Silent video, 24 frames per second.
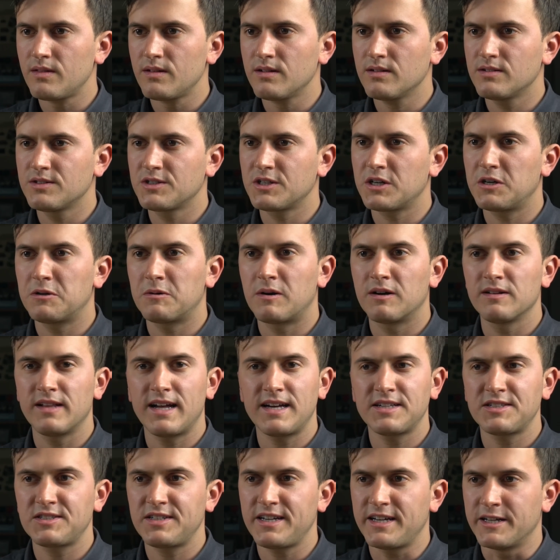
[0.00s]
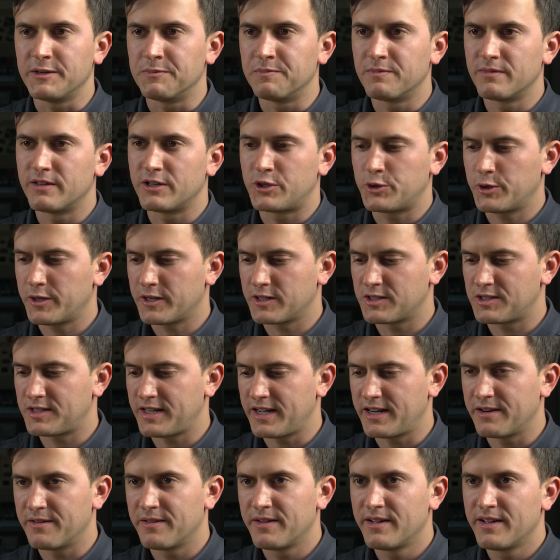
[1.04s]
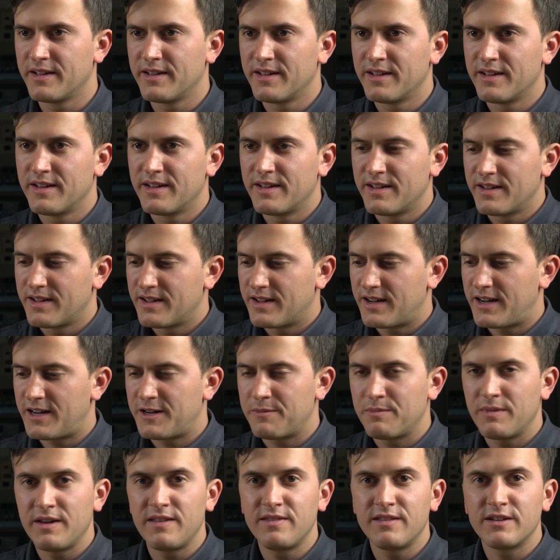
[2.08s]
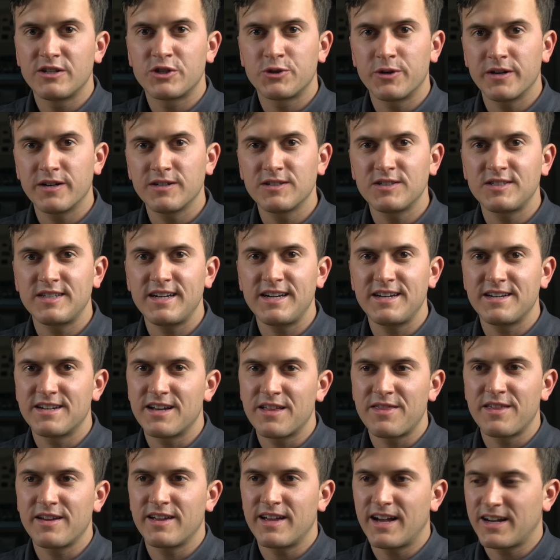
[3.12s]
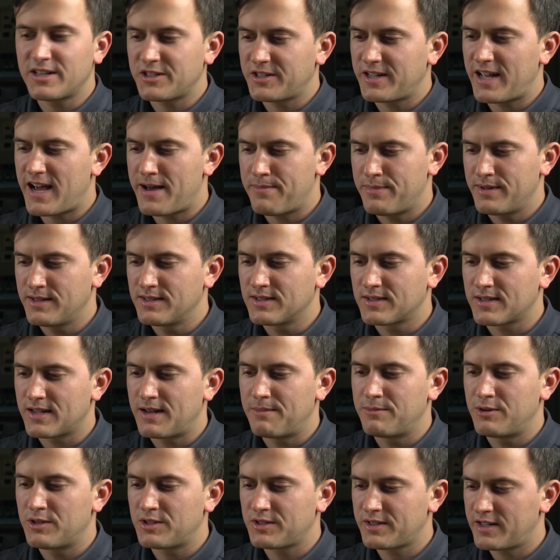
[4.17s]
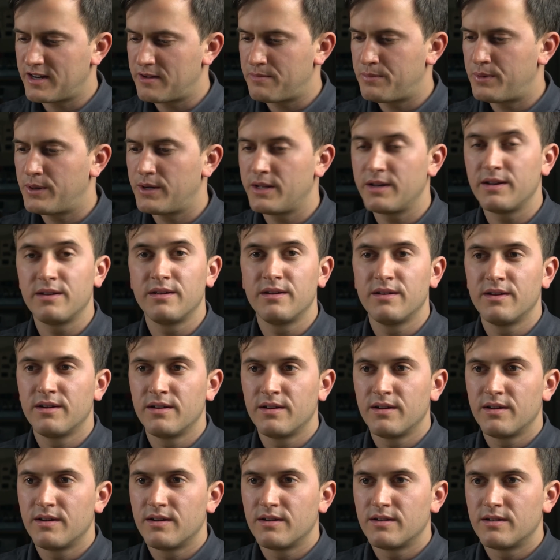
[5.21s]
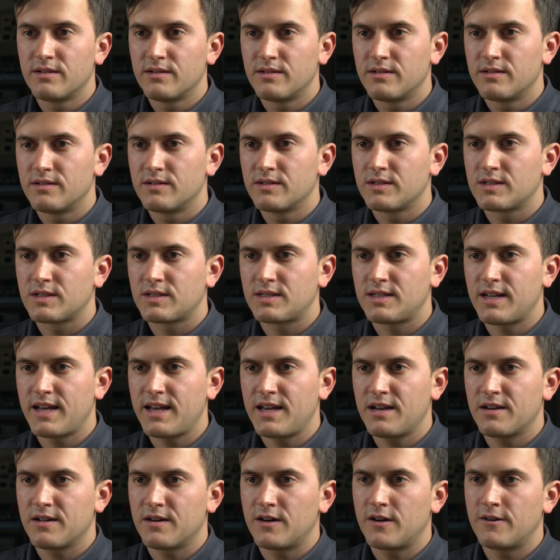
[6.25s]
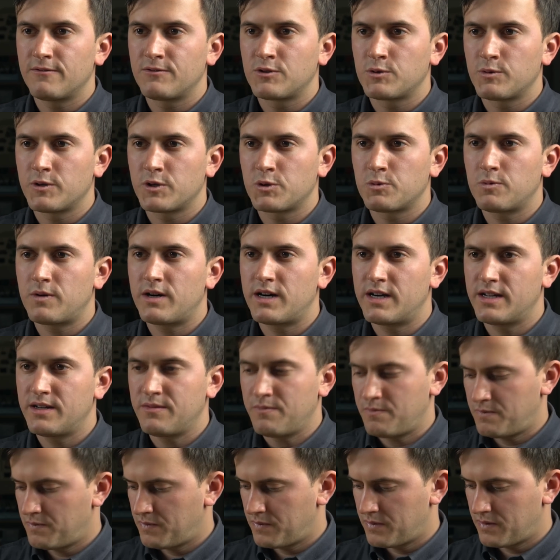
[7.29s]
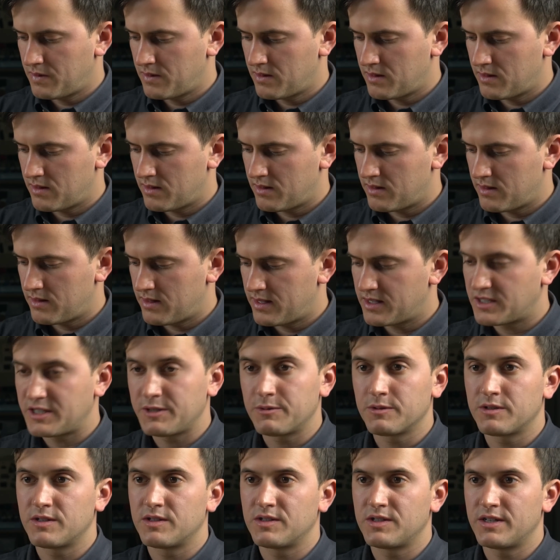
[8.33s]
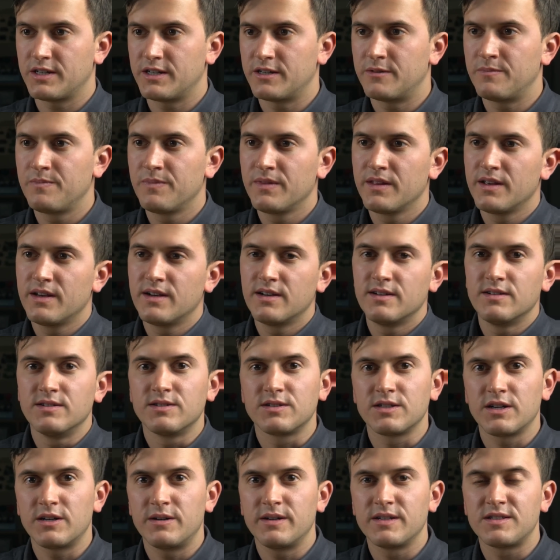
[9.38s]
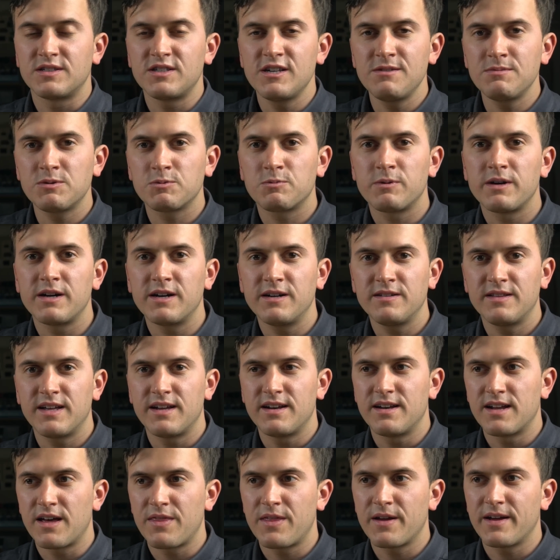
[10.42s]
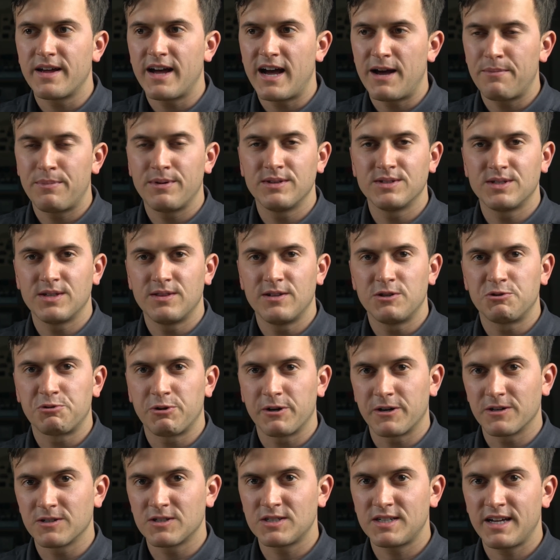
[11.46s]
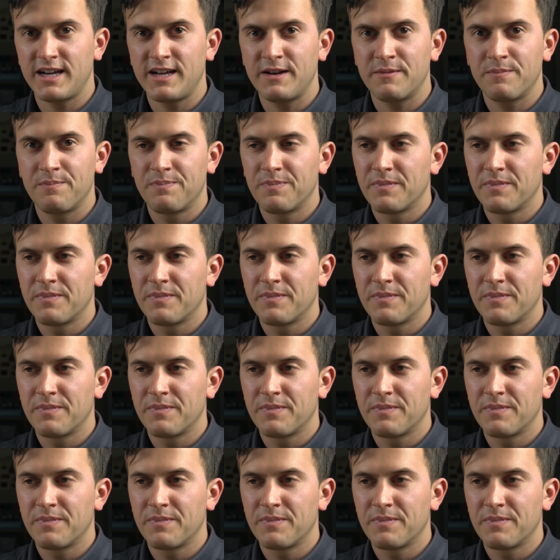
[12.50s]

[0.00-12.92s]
So our last state, the triggered state. In the triggered state, nothing actually happens. I'm just gonna put state of switch 1 is equal to 0. So it seems weird that nothing happens in the triggered state.